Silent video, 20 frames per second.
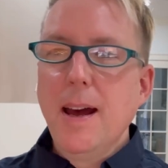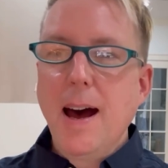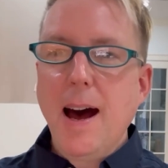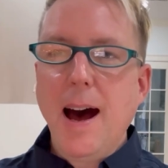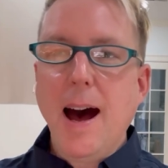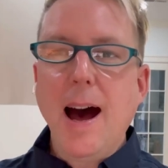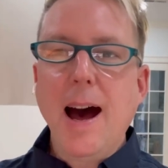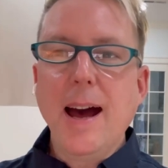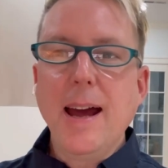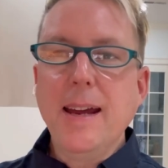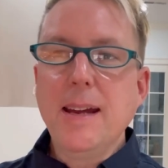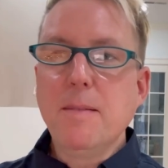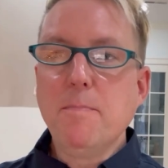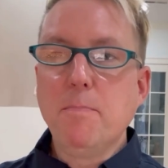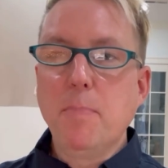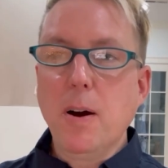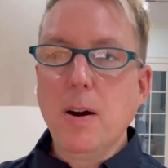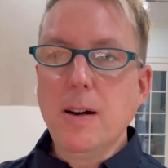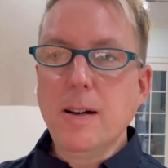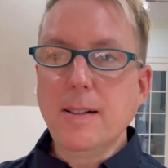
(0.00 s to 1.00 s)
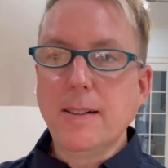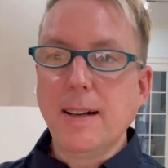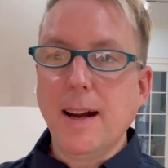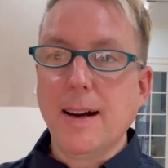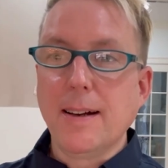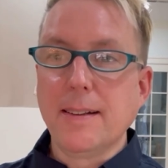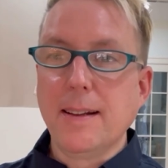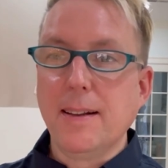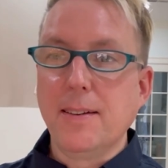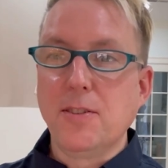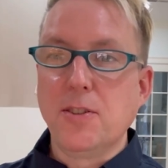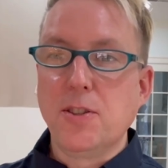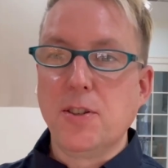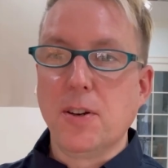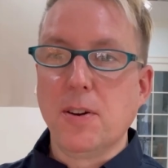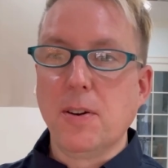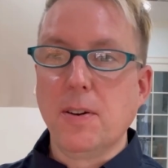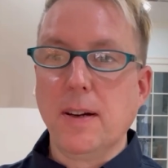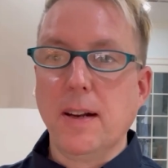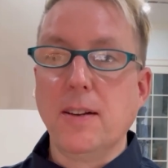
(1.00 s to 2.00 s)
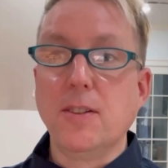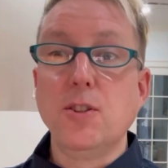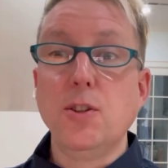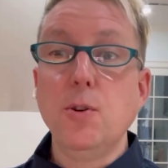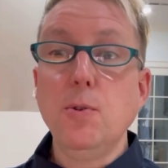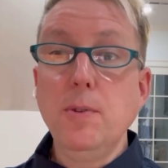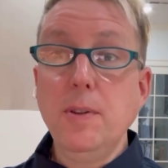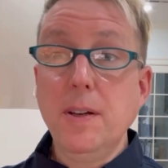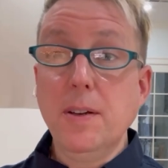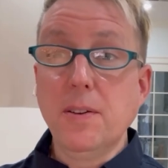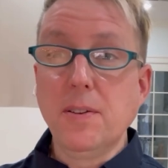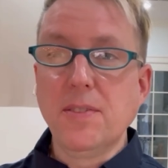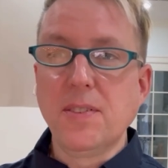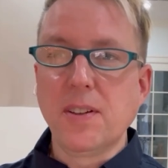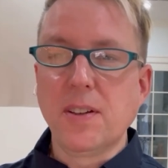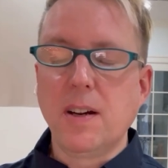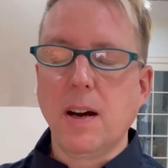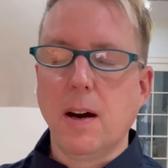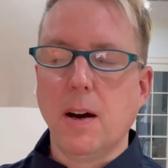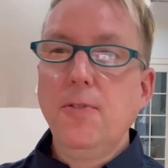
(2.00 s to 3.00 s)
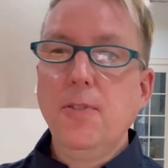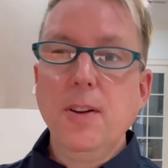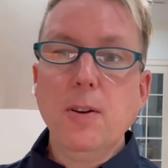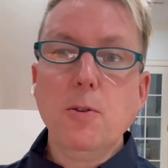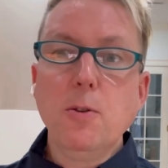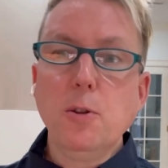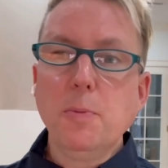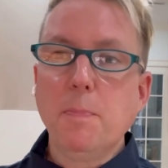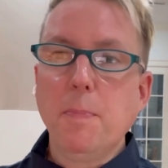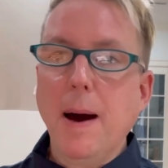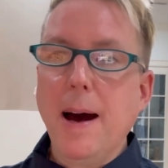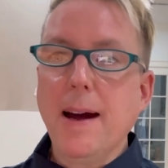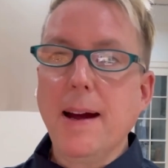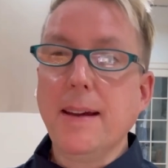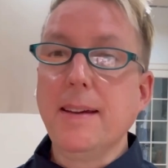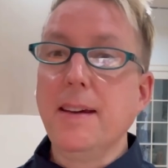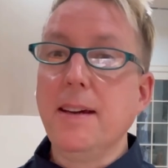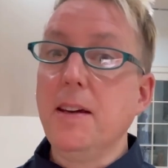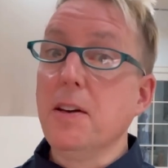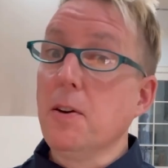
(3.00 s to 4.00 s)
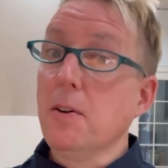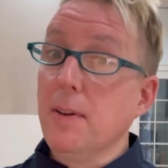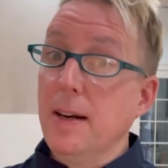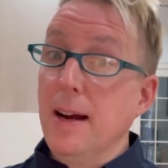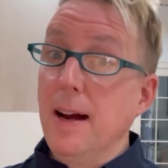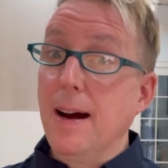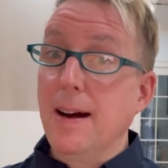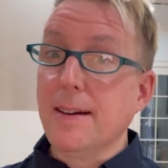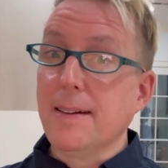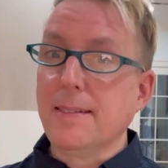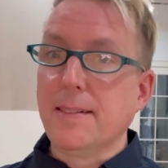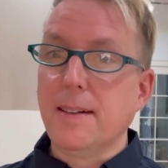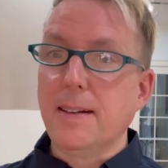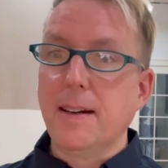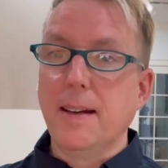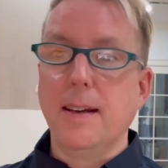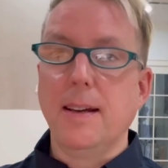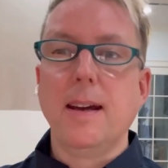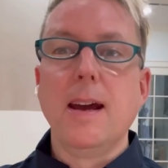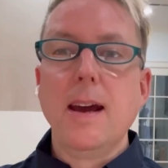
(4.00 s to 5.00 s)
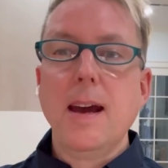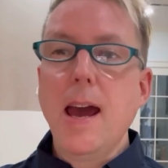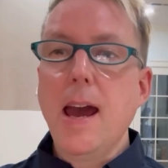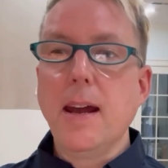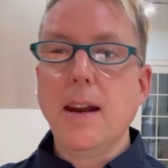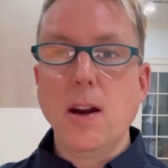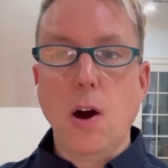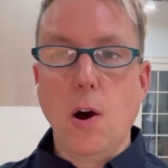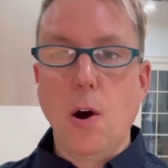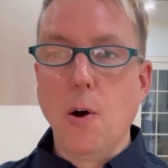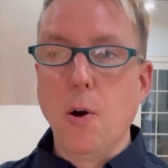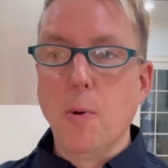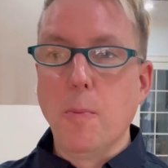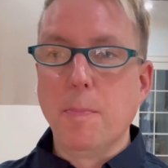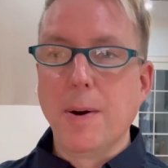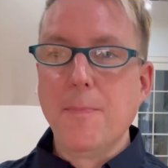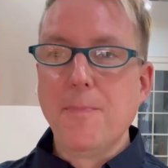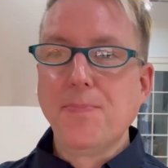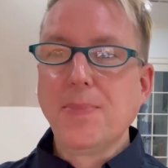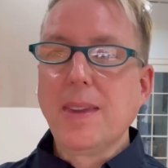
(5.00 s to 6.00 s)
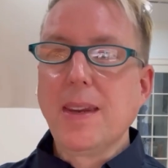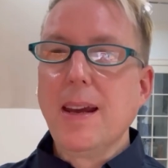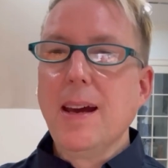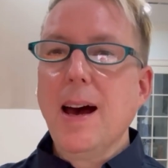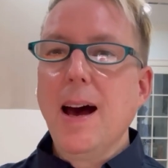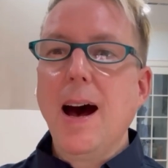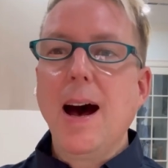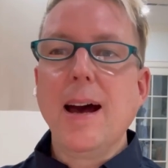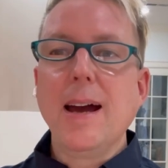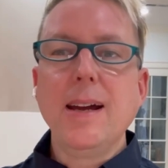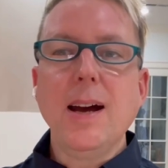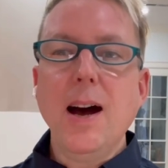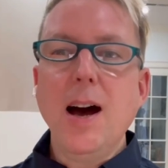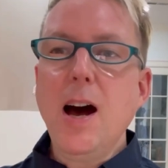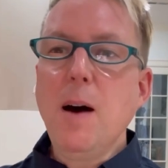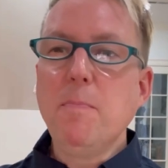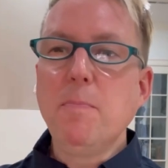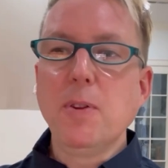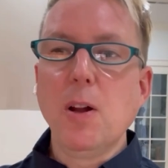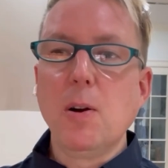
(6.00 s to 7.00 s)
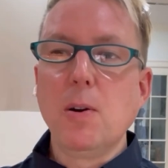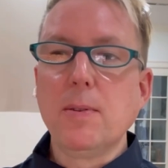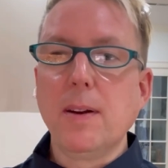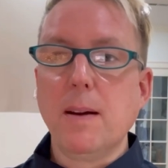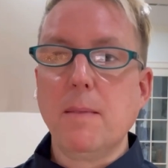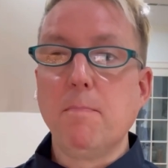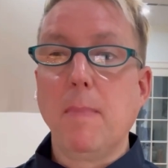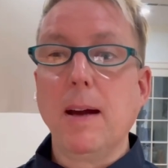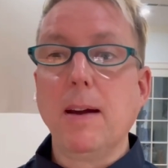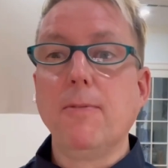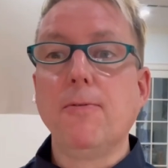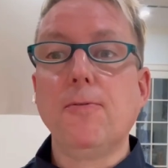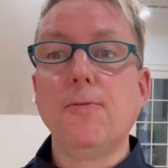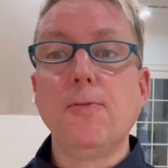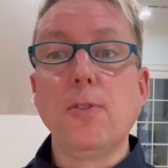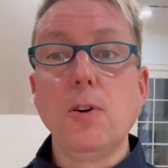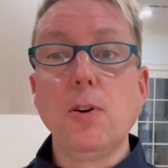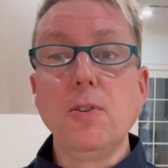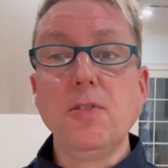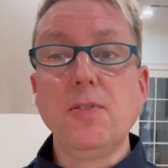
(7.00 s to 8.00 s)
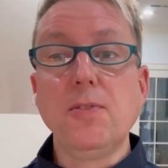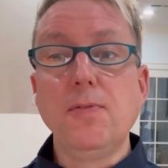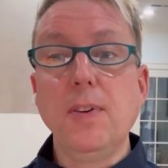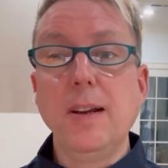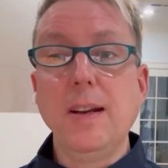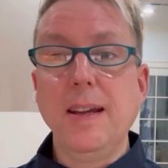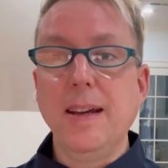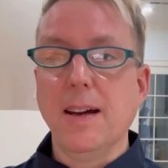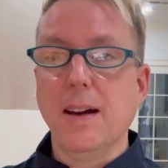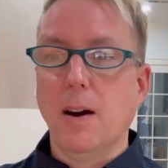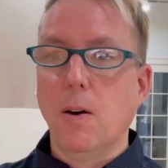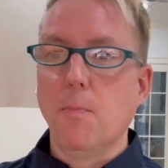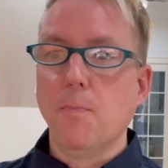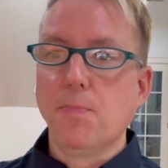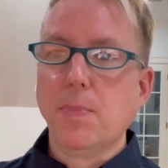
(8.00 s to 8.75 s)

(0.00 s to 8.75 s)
I embarked on this journey two years ago, fueled by curiosity and hope. I uploaded my first video,